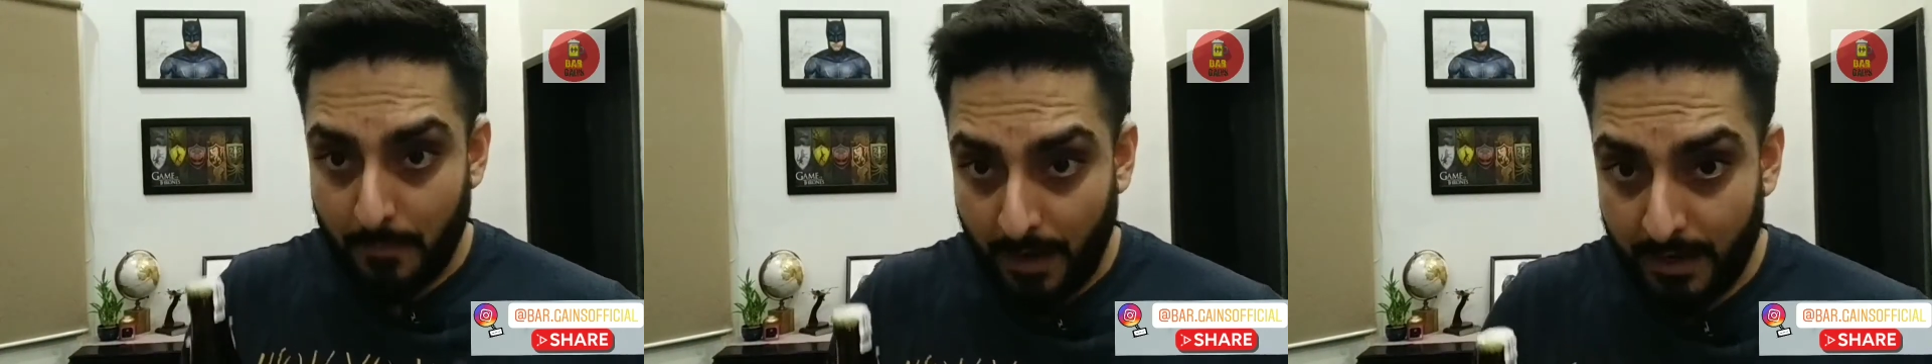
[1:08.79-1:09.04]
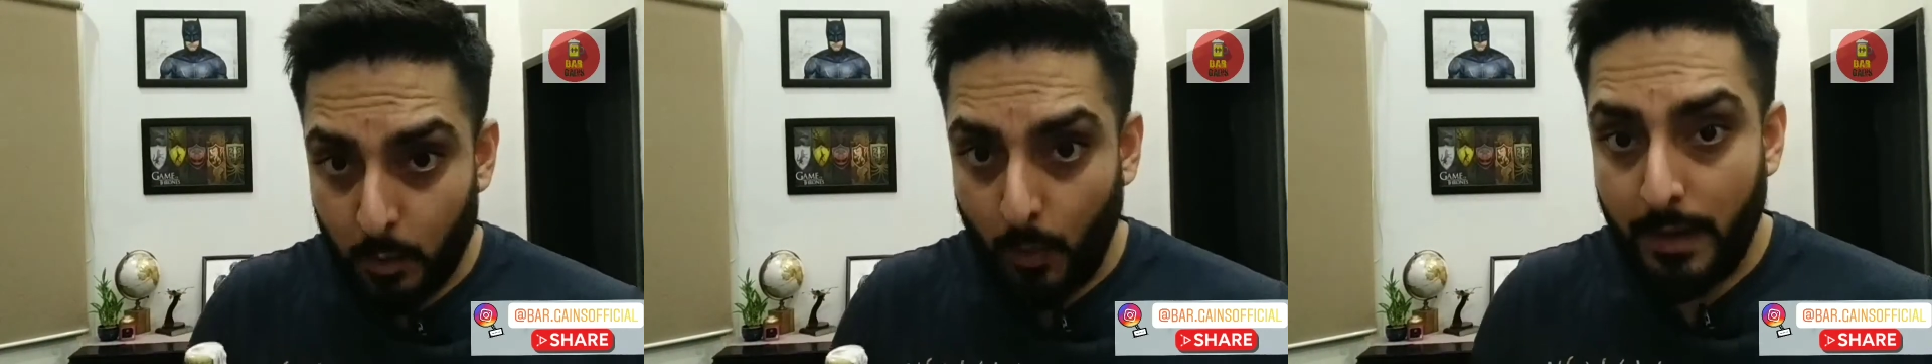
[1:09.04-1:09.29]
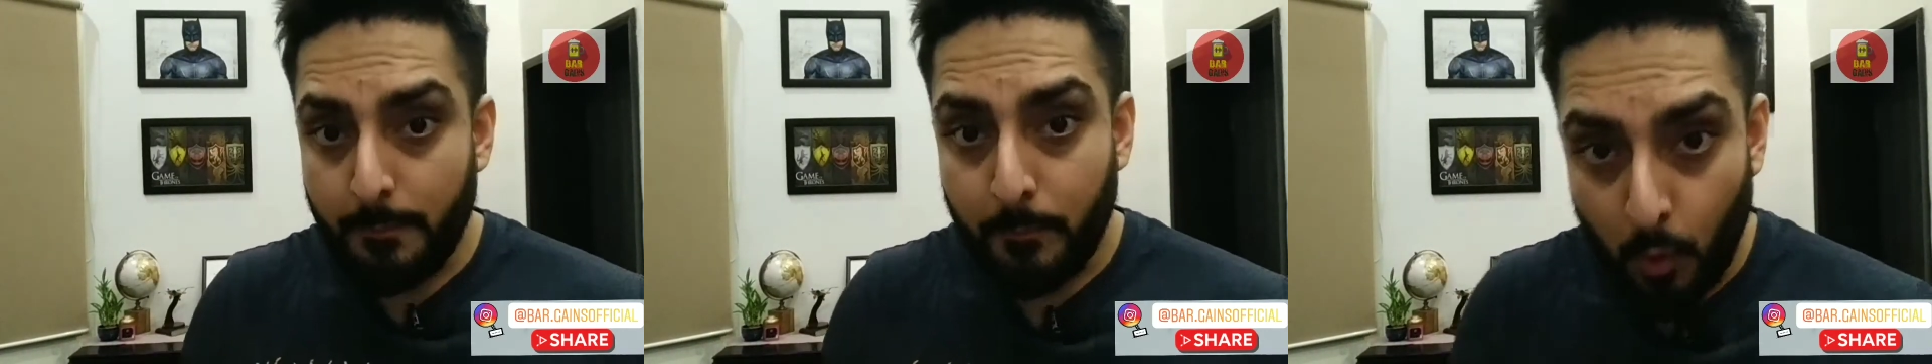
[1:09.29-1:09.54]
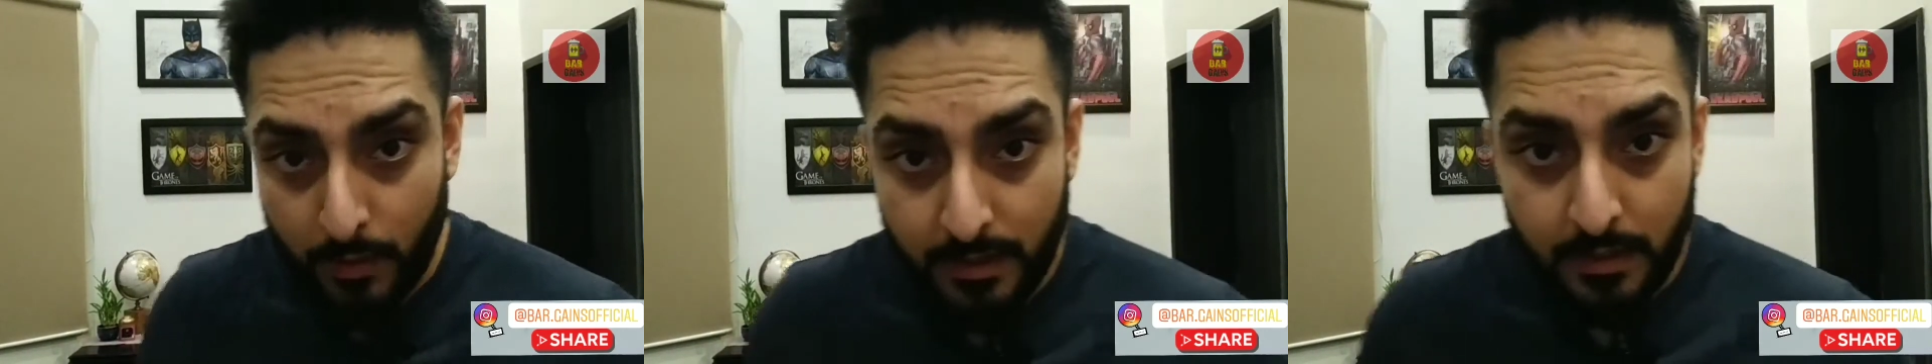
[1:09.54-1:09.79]
mind while
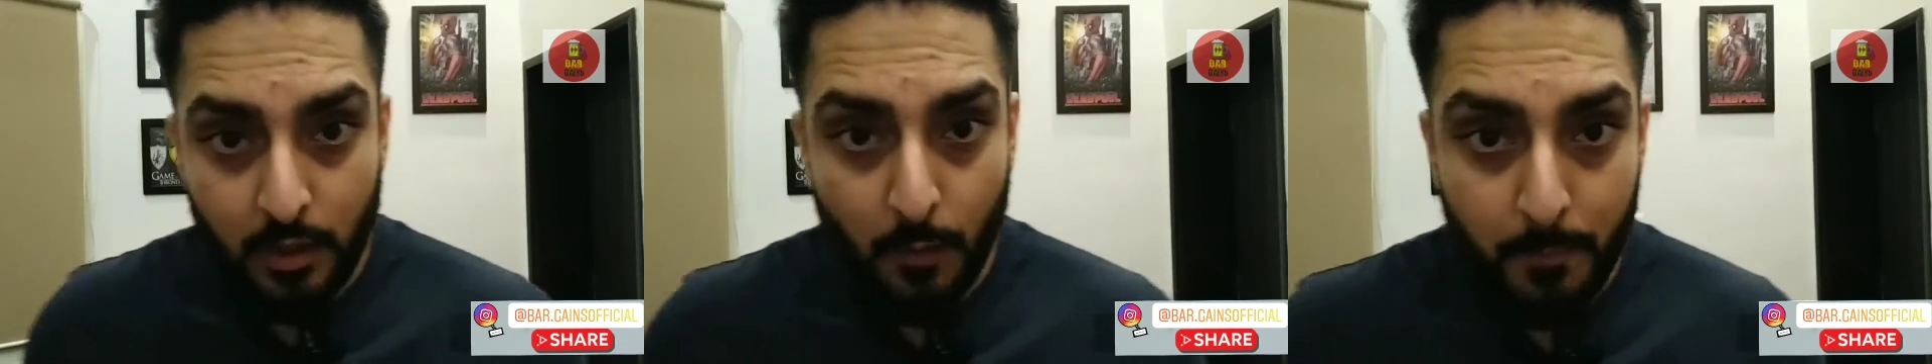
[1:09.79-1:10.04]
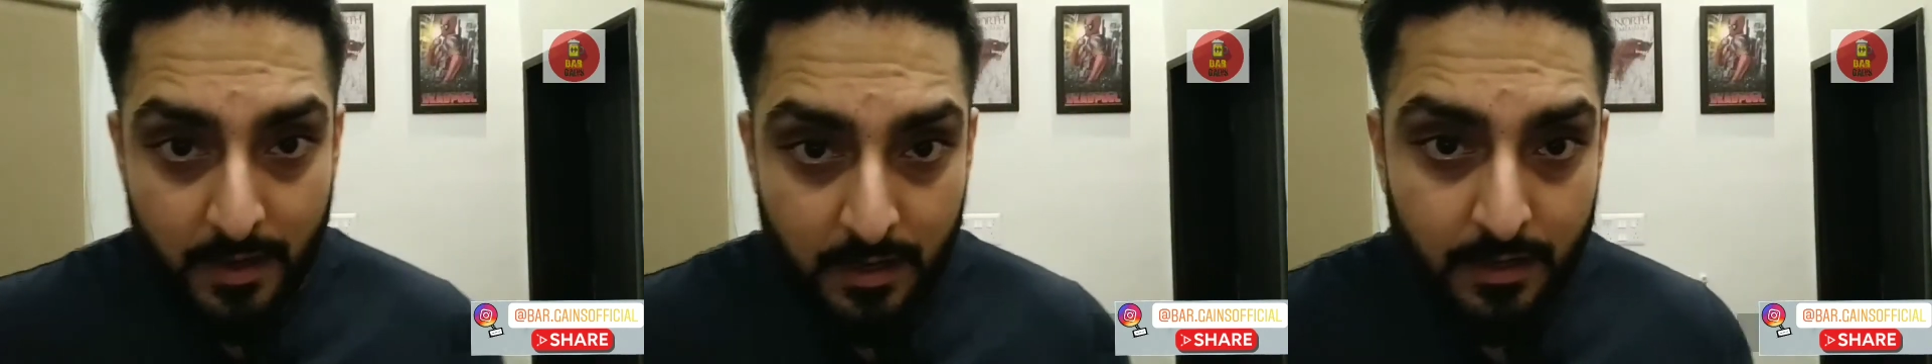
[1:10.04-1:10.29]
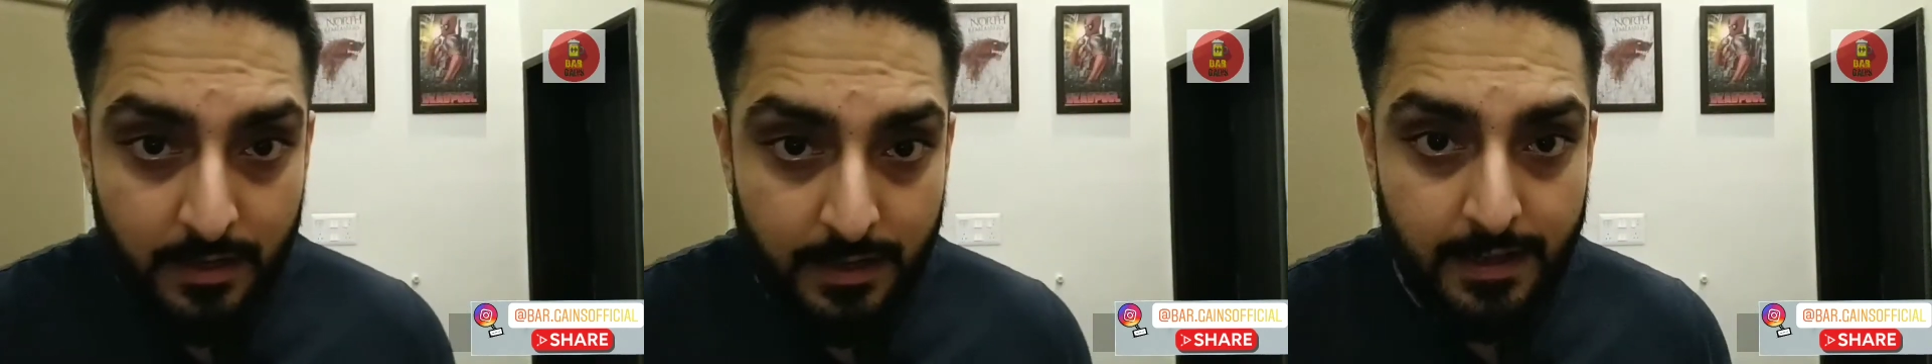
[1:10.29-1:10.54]
pouring your beer